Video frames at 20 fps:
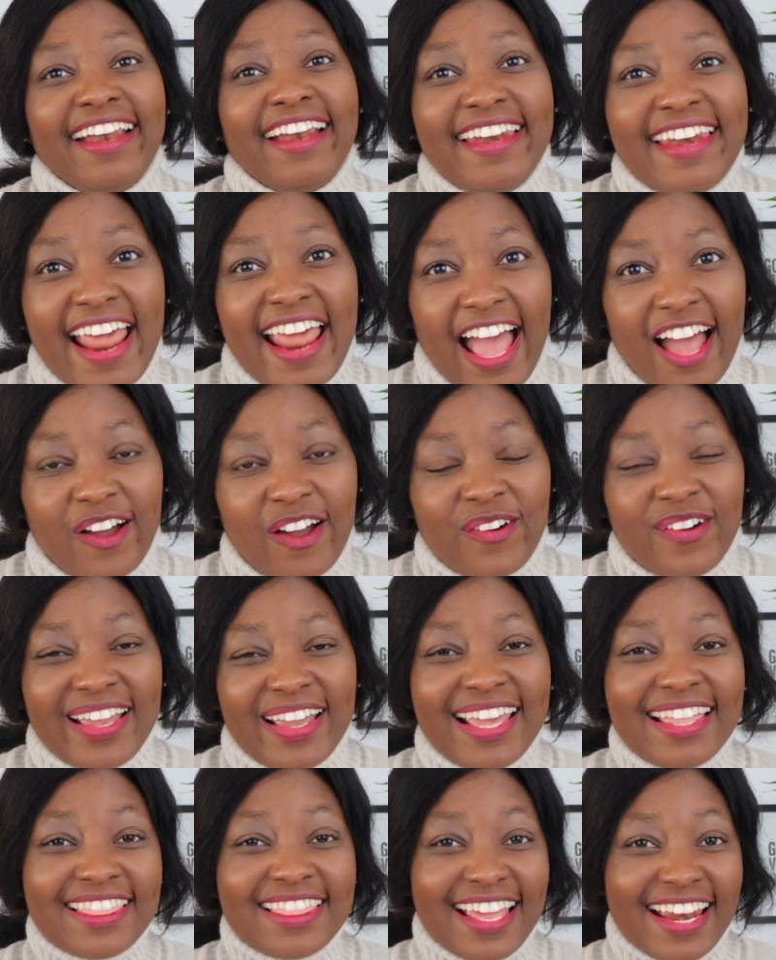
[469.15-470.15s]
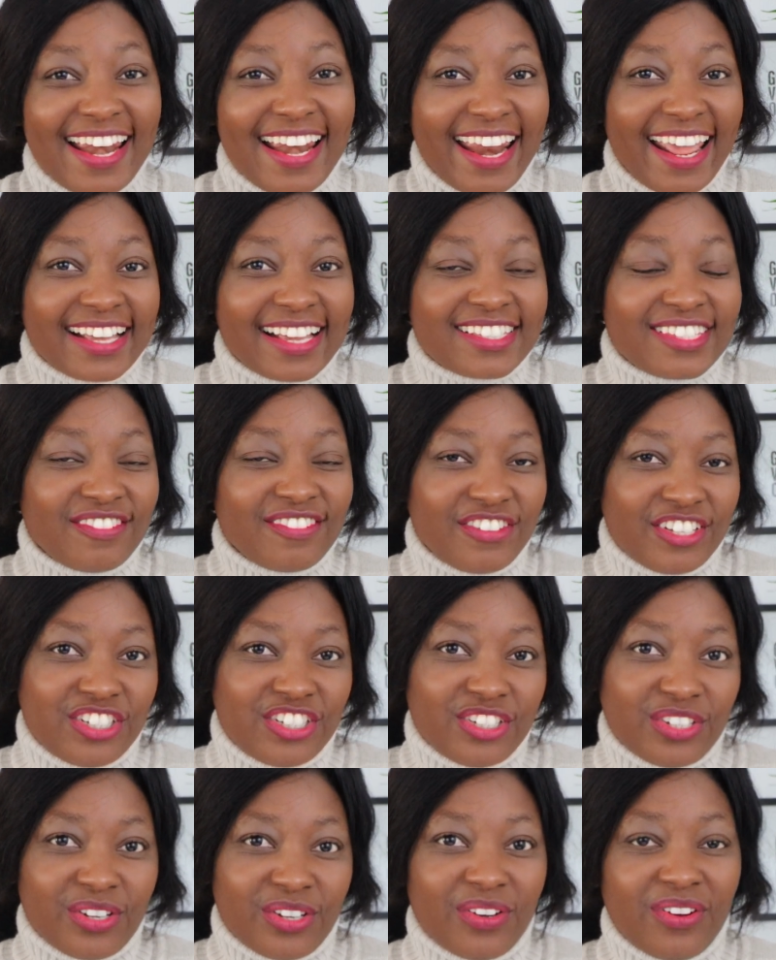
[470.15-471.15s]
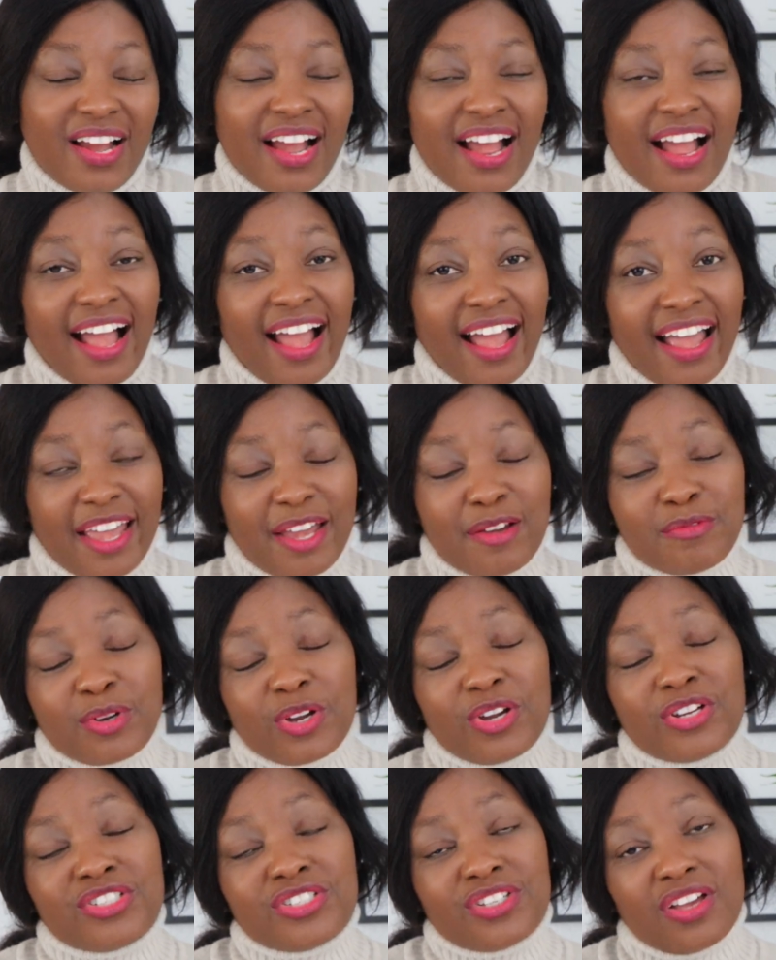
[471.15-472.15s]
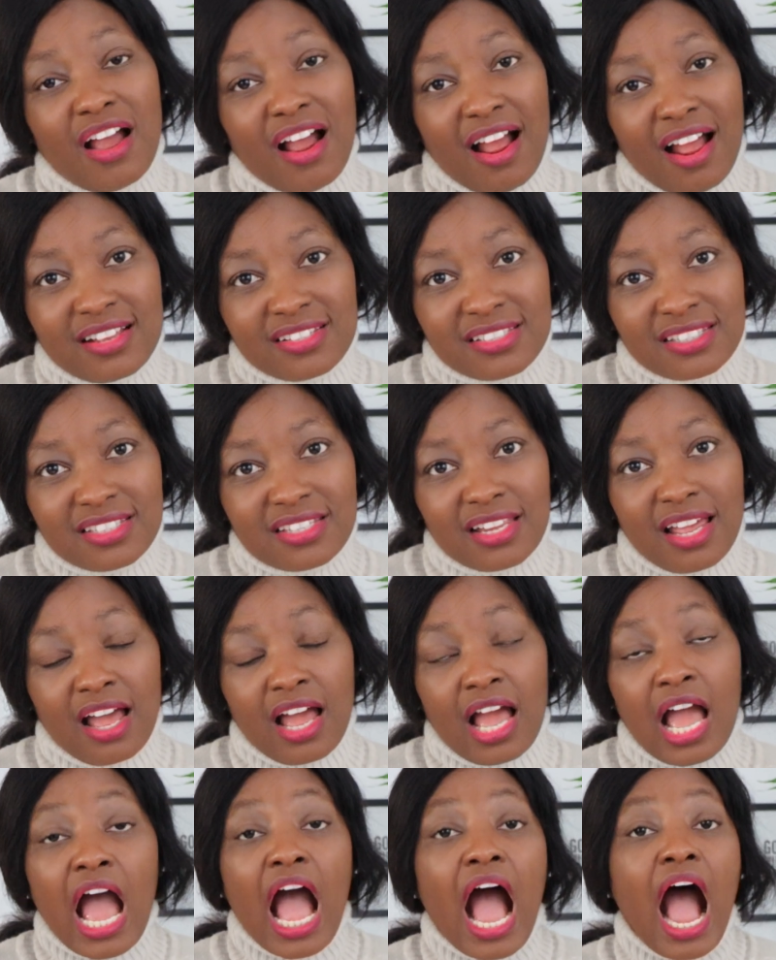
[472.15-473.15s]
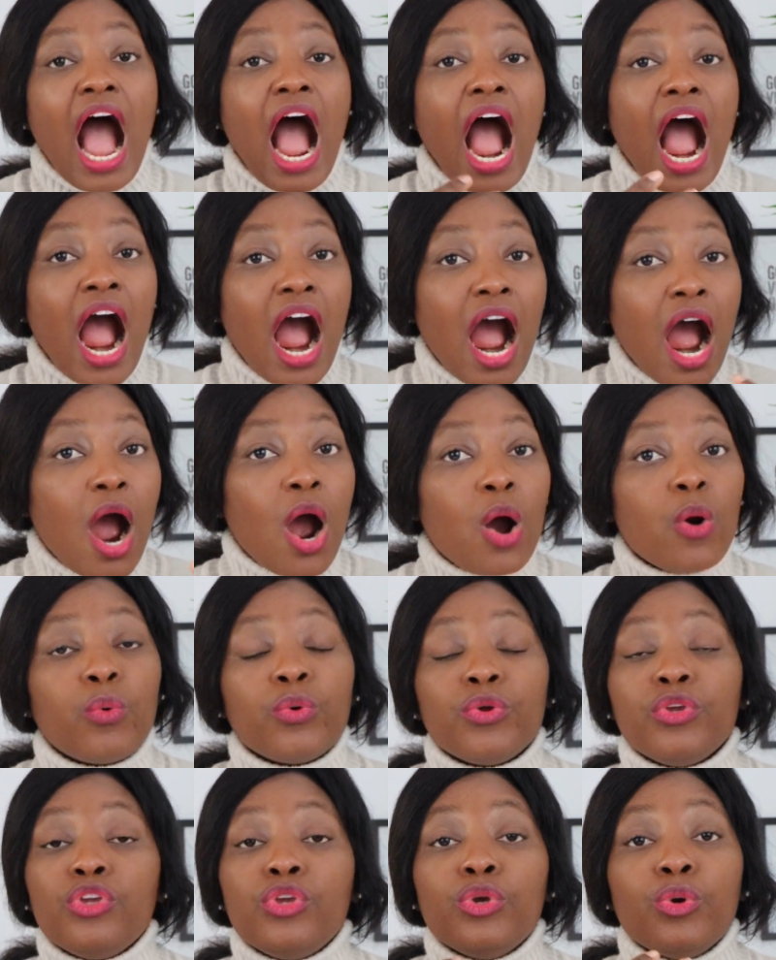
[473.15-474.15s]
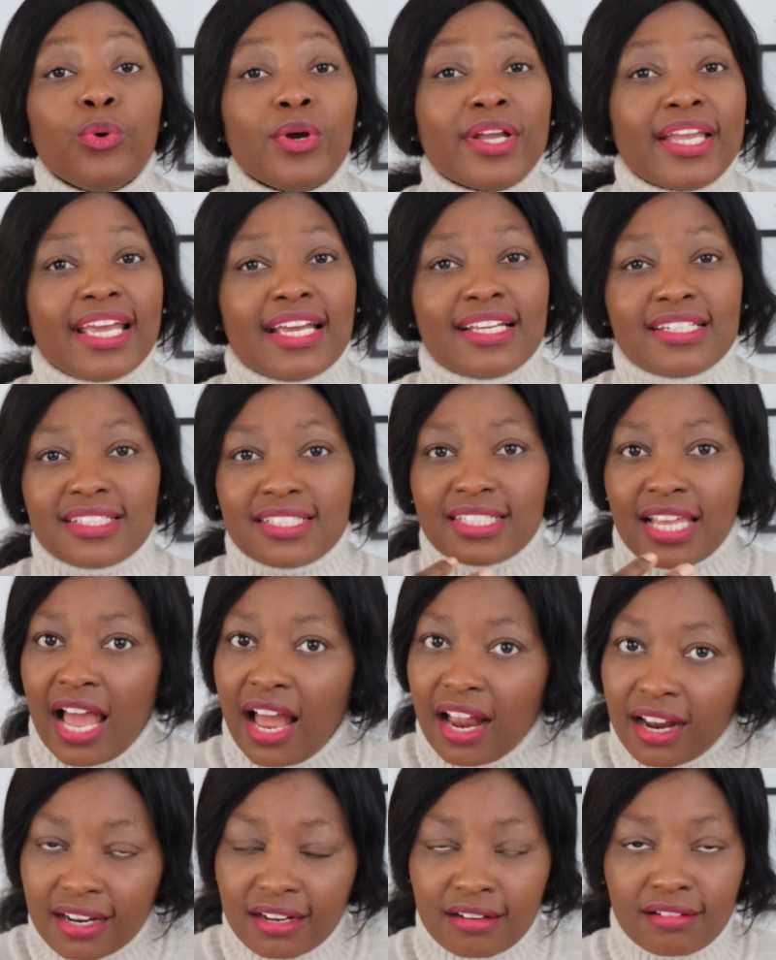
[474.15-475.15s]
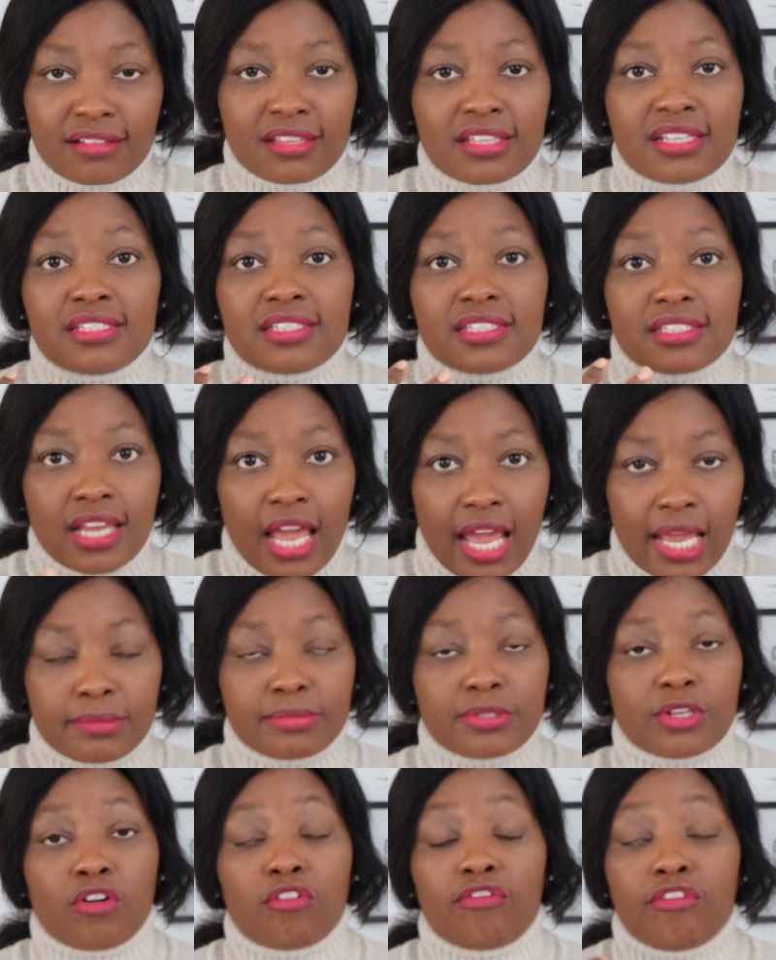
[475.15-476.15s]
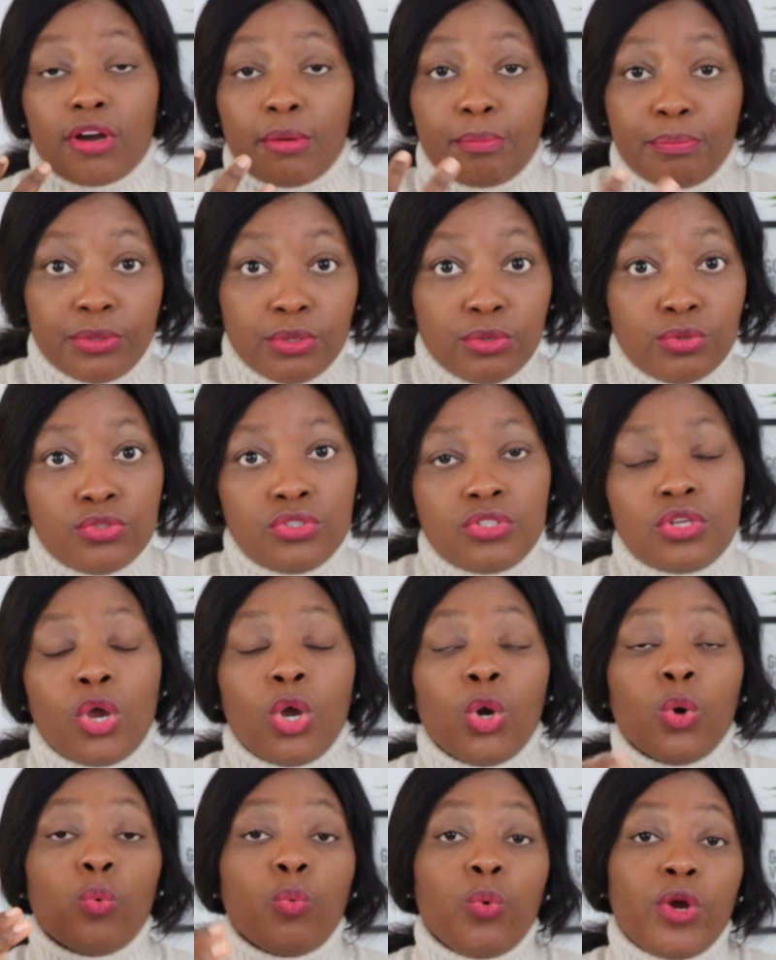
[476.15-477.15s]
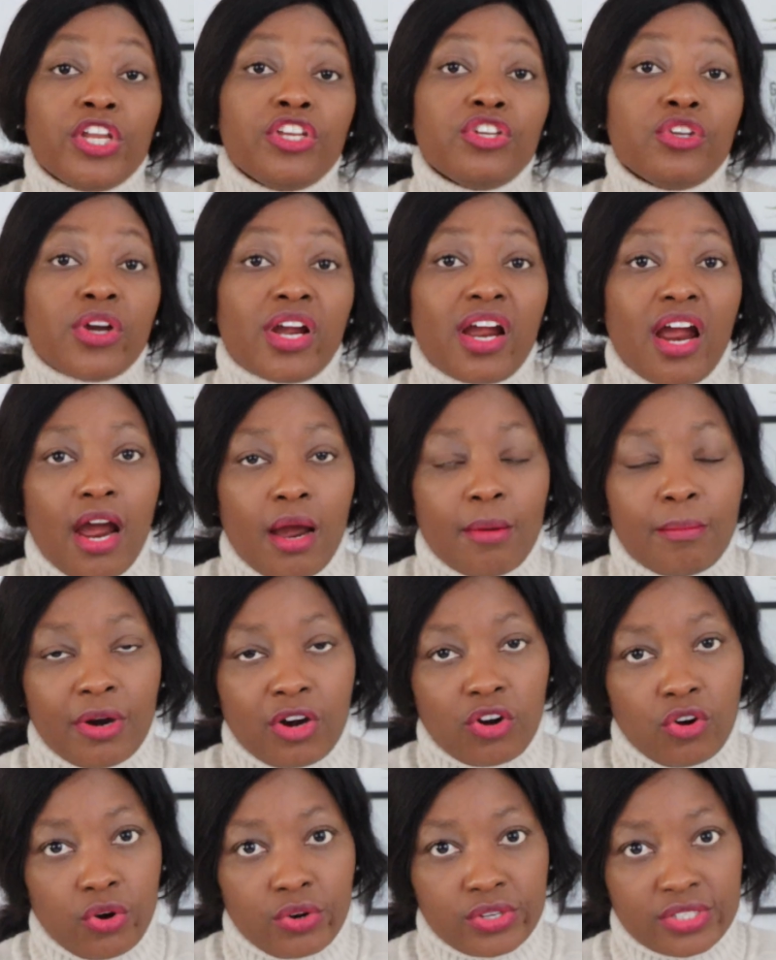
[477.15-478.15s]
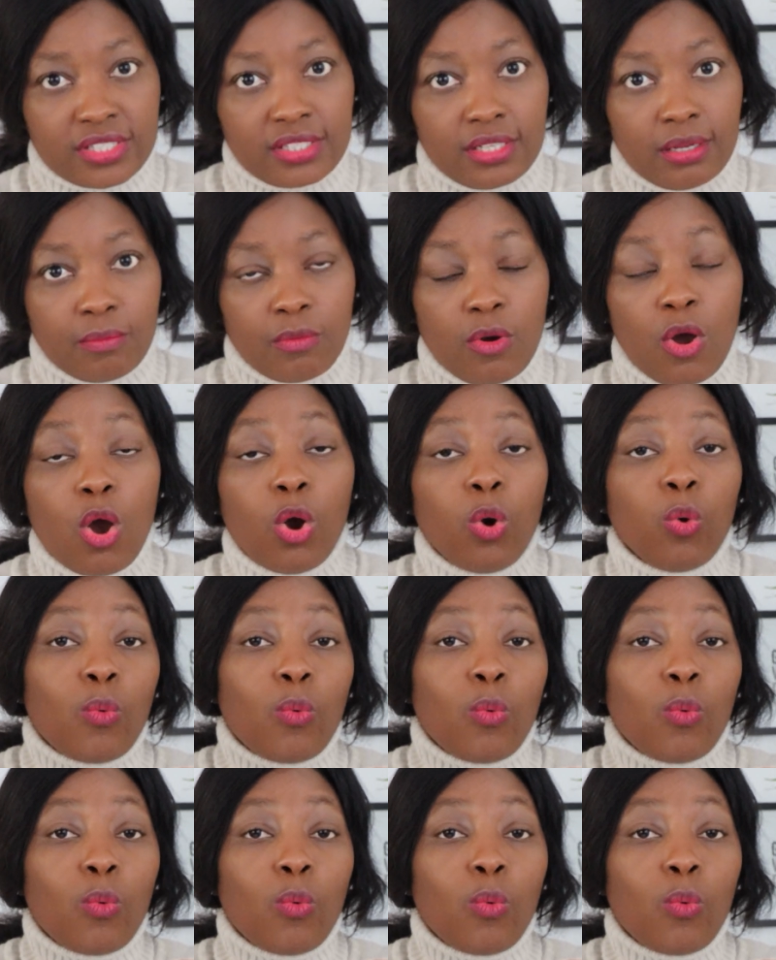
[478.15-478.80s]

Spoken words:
Now, in the next video, I am going to answer how you can tackle these types of abuse when you come across them.